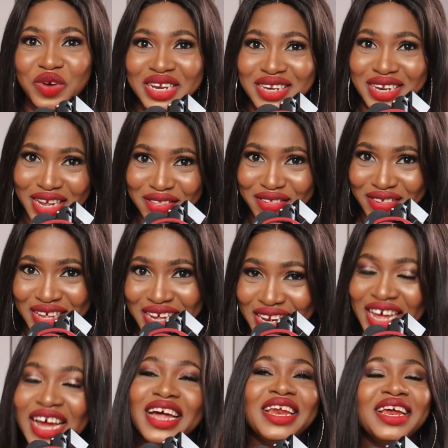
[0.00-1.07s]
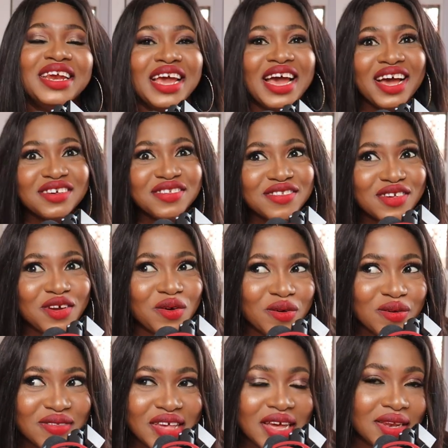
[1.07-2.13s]
went there together, and then they asked
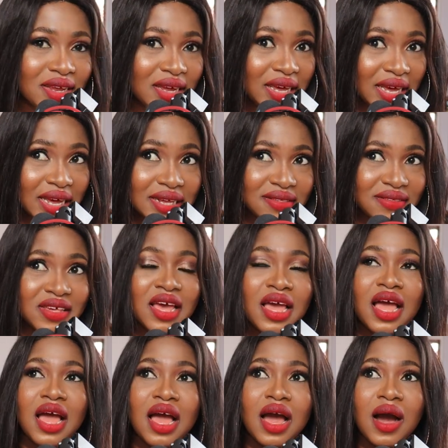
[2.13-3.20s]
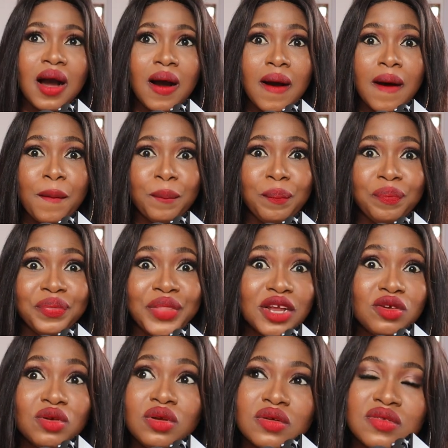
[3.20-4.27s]
us at the gates. Um, they
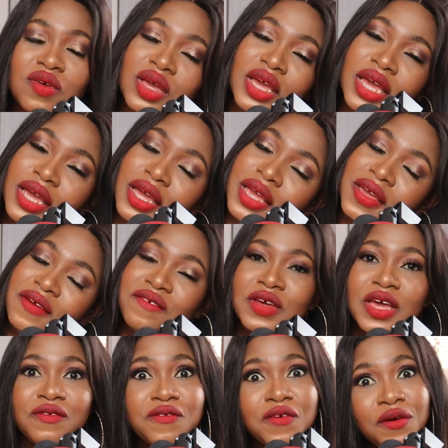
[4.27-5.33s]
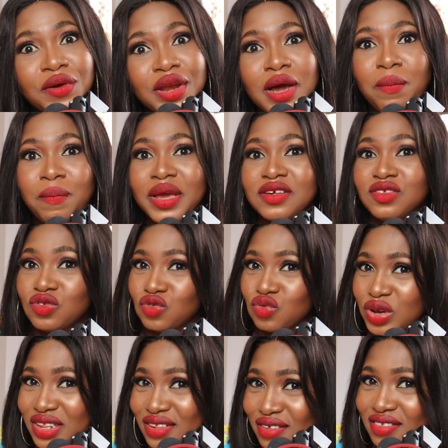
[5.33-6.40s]
told us, okay, if a foreigner pays
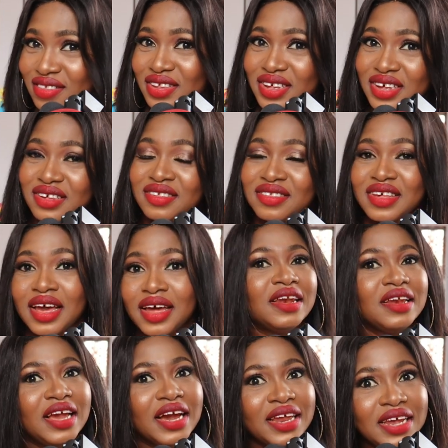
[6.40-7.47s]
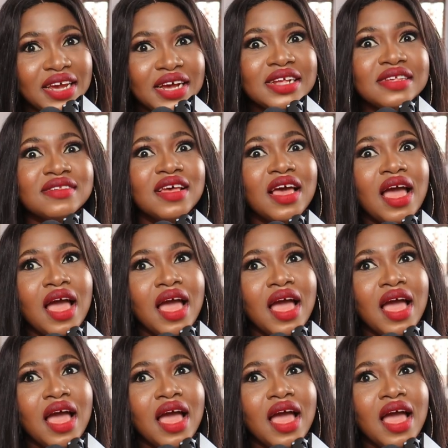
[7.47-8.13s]
20 cedis and Ghanaians